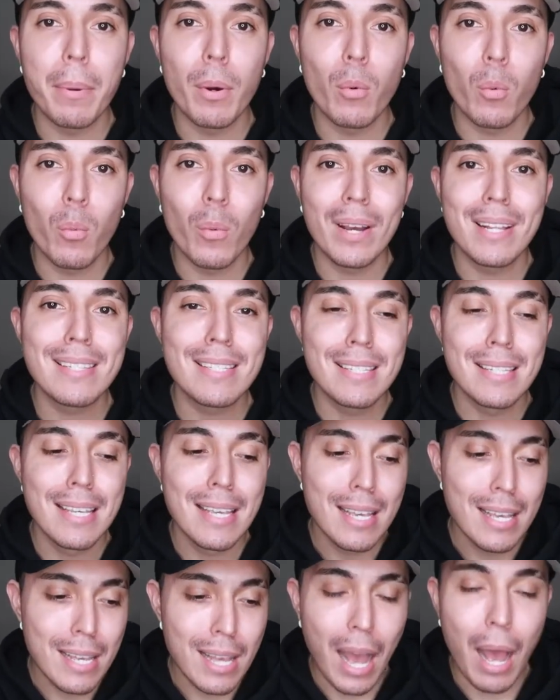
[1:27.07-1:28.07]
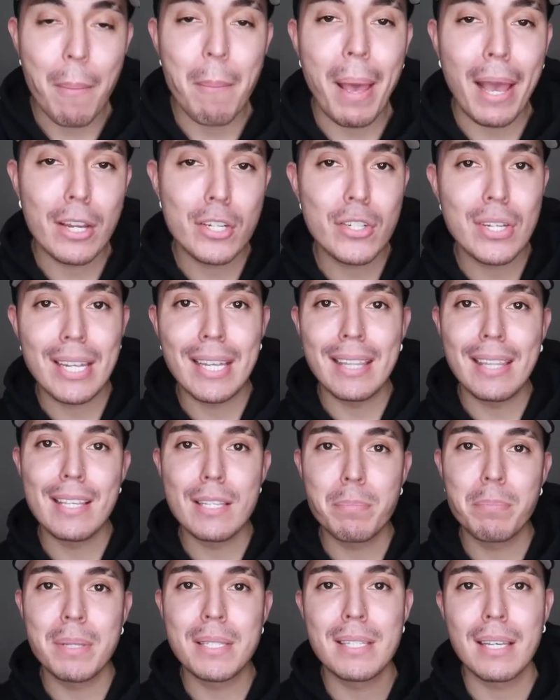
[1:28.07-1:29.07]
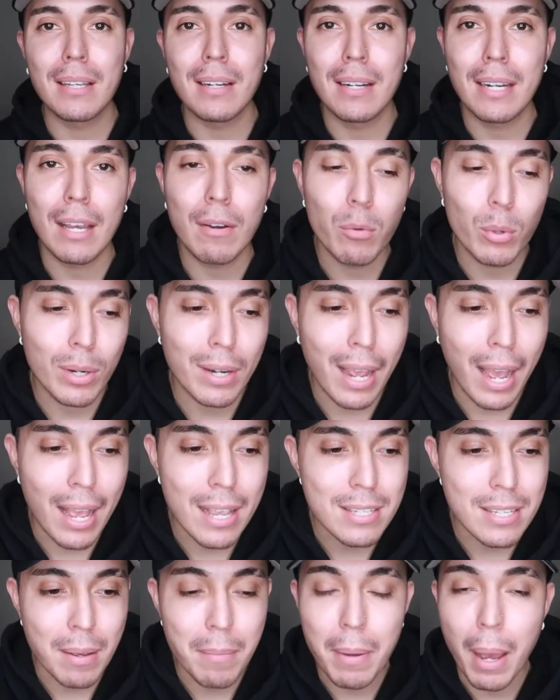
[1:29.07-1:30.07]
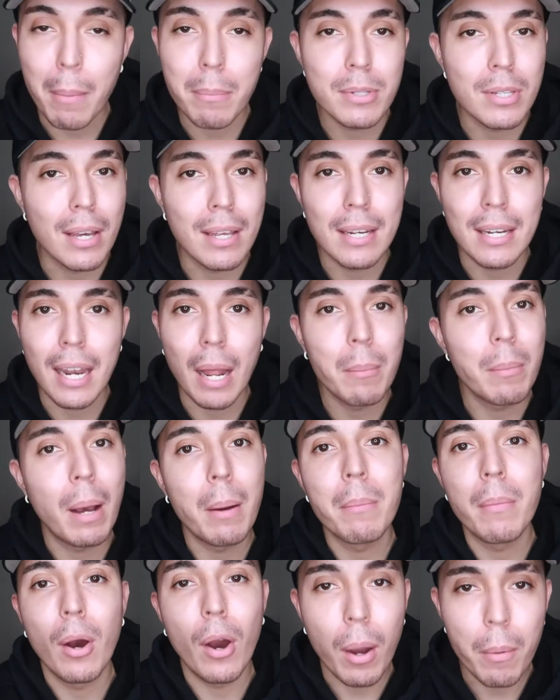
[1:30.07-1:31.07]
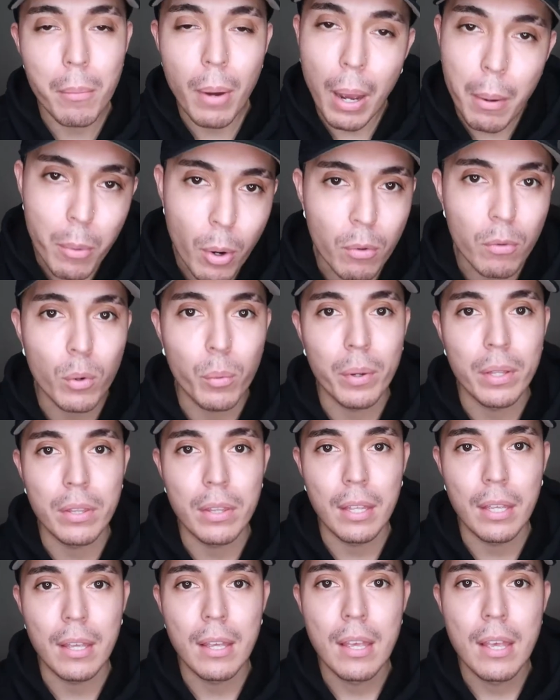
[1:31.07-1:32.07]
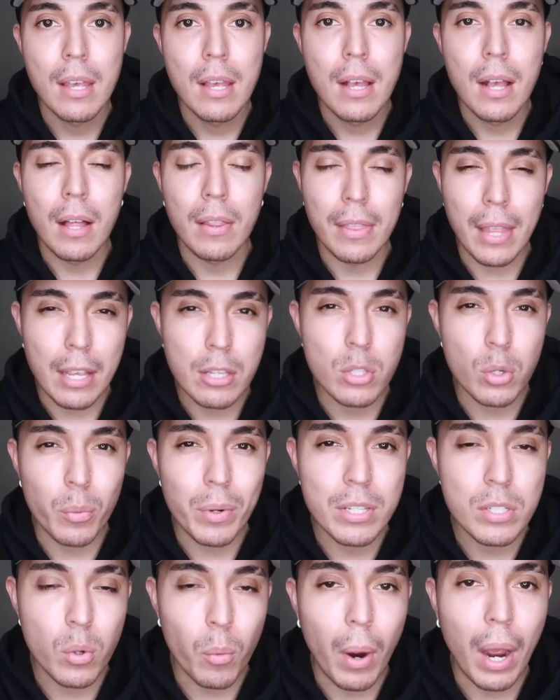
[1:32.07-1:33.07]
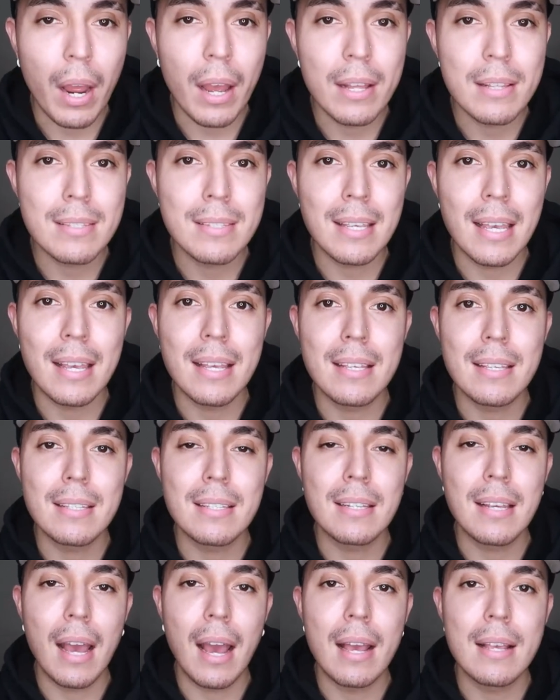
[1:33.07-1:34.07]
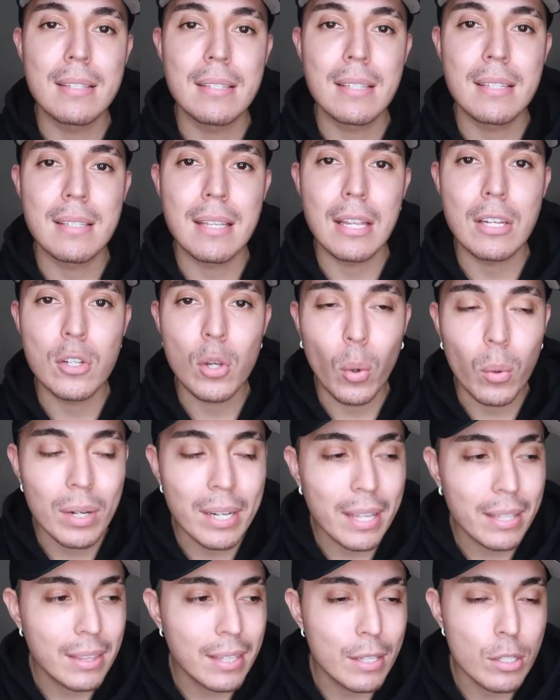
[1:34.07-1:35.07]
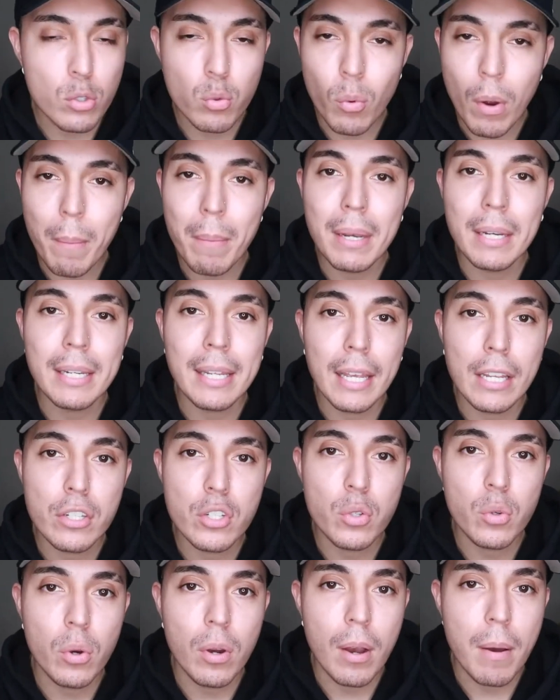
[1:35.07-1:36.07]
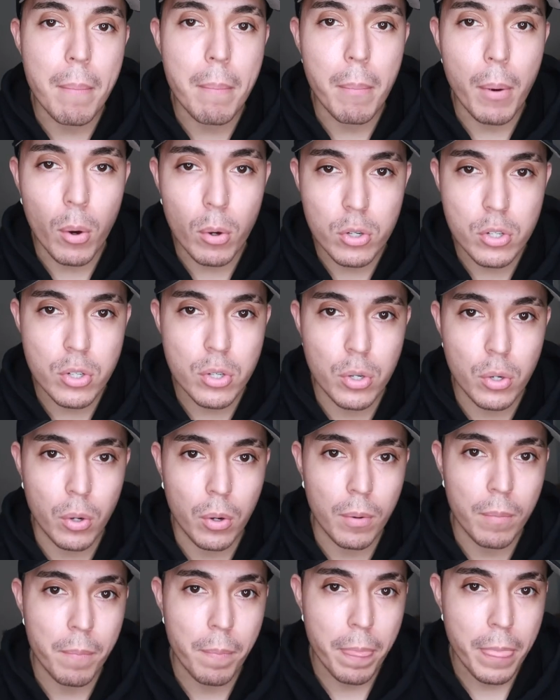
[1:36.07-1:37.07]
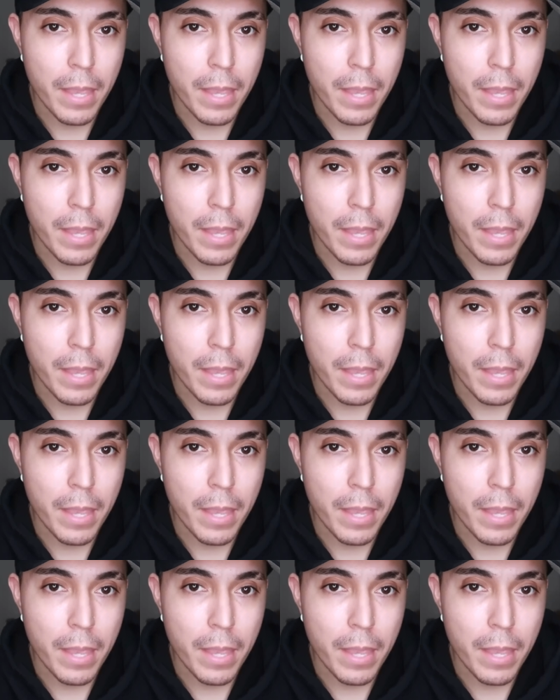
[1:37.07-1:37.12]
But once I'm actually in this particular level, guys, I'm, I'm done and I'm, I'm, I'm, I'm over with it. That's the reason why I'd say, guys, is that don't let these women get you emotional.